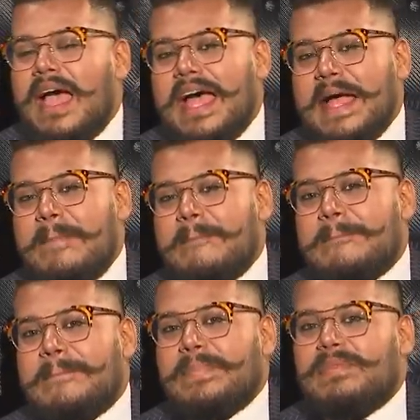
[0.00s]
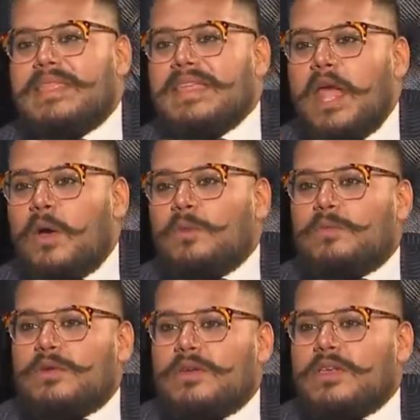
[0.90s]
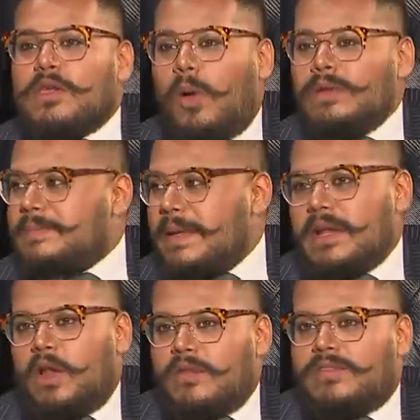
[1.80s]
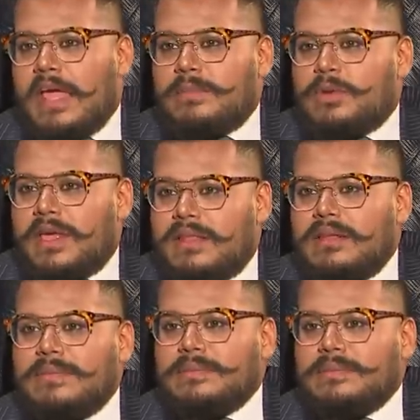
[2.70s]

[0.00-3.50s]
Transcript: Um, now, you all spend a lot of time together.